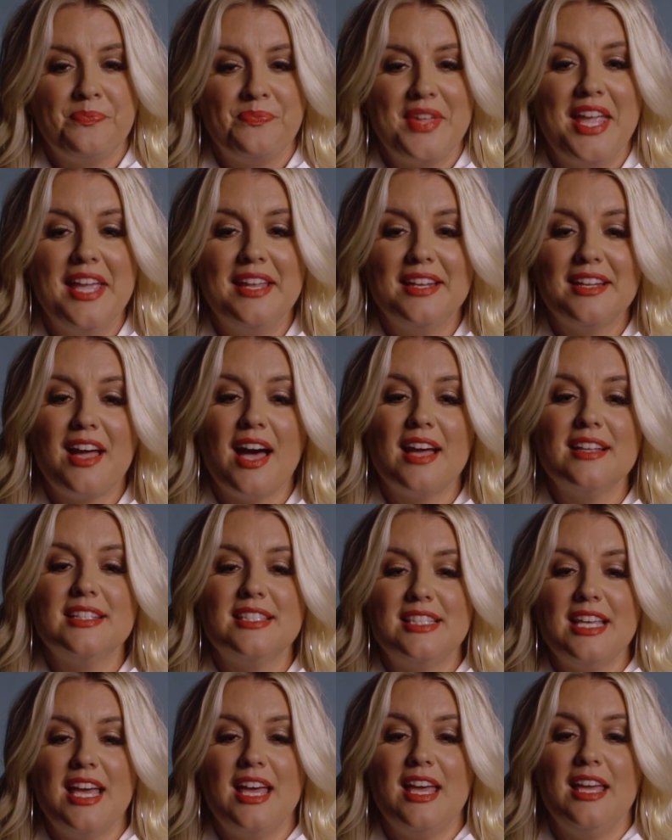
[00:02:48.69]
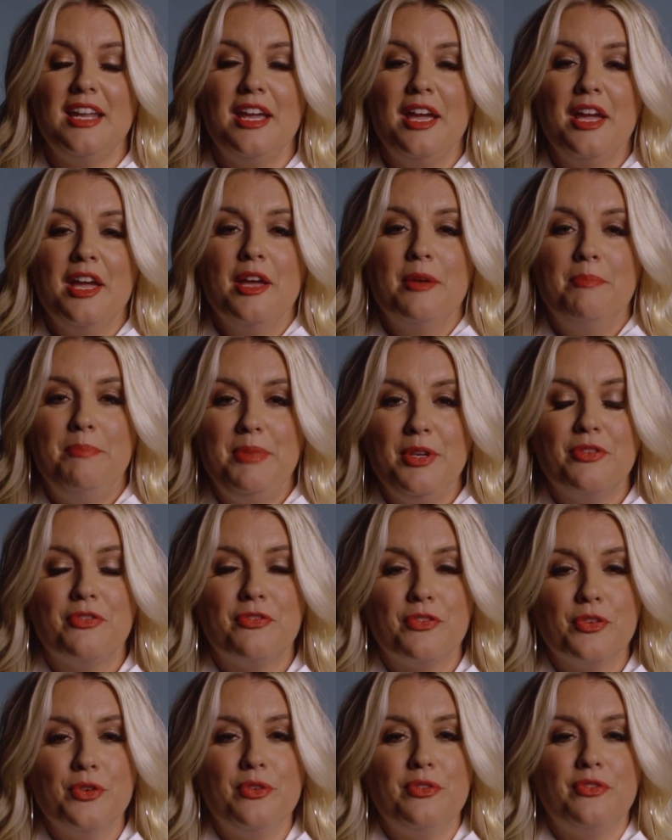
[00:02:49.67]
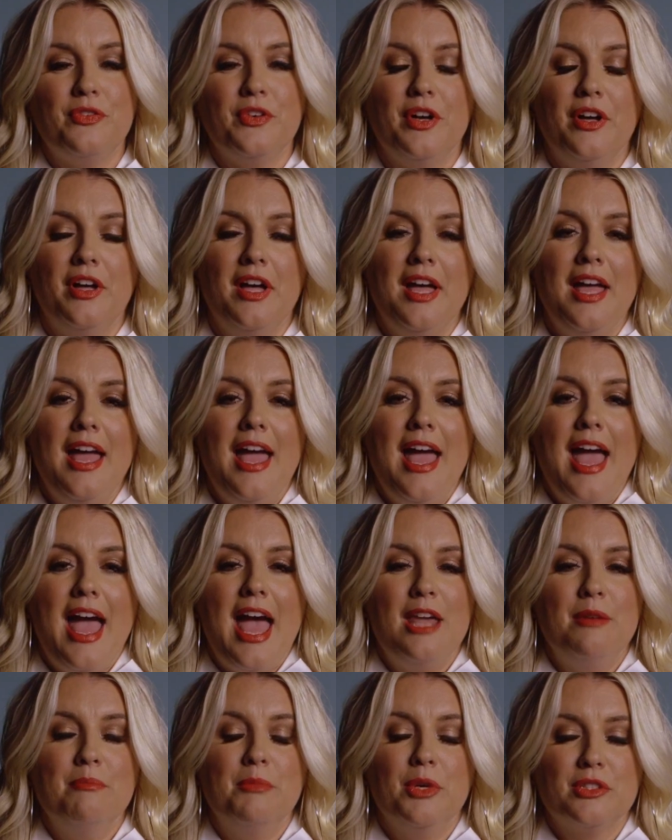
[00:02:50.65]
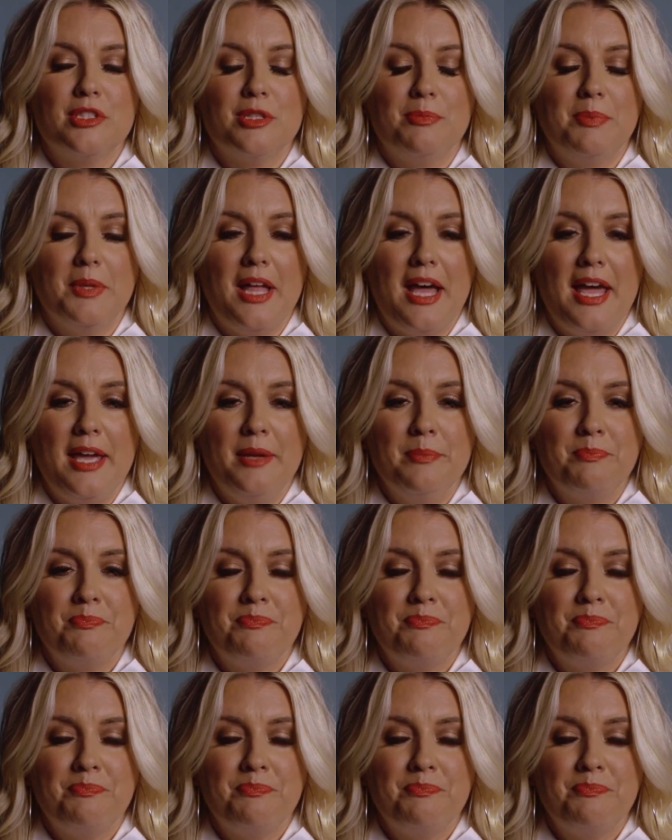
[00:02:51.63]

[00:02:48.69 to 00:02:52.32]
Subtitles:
And God said, "Be fruitful and multiply."